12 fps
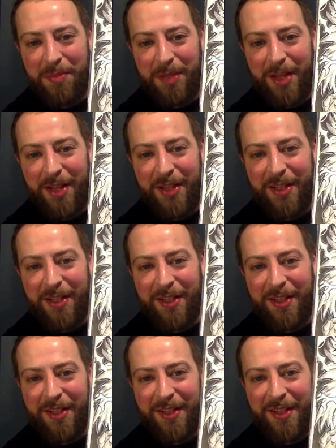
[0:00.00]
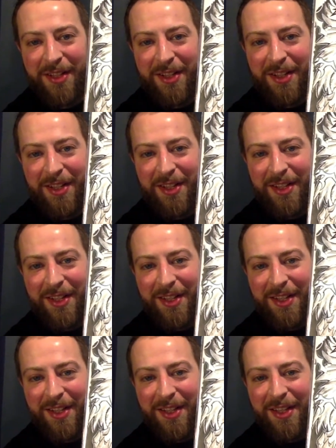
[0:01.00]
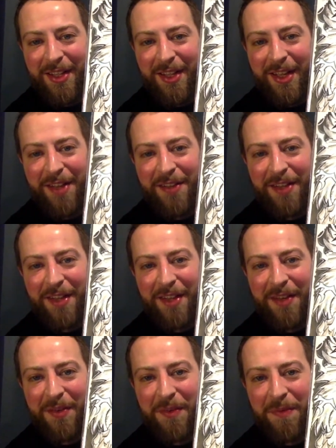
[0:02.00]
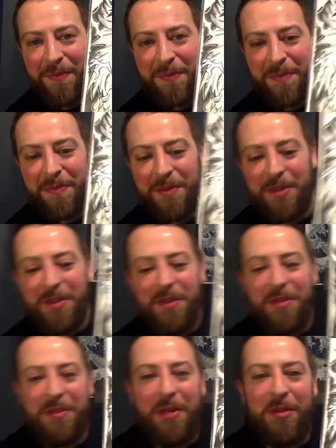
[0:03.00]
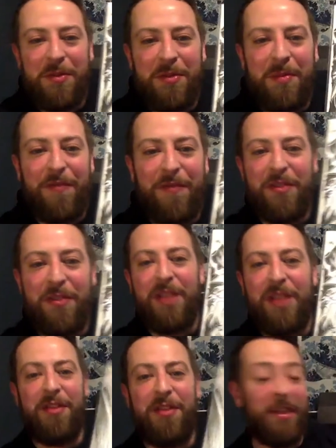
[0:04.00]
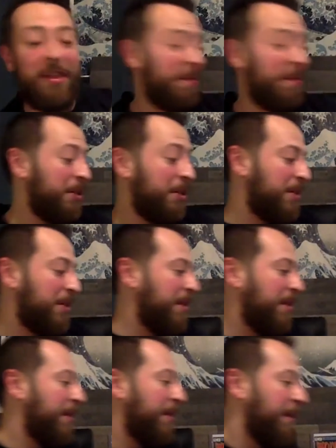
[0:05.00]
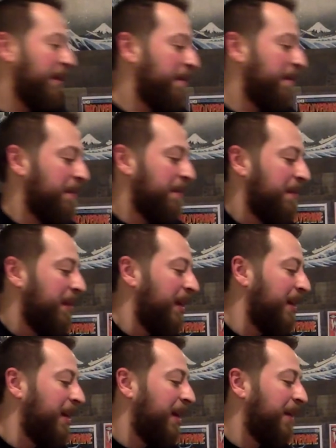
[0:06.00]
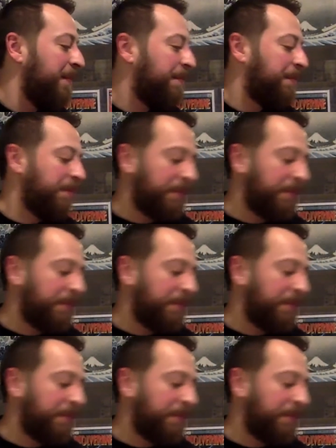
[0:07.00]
Blanca. Hell yeah. So that was my first ever, commission. And then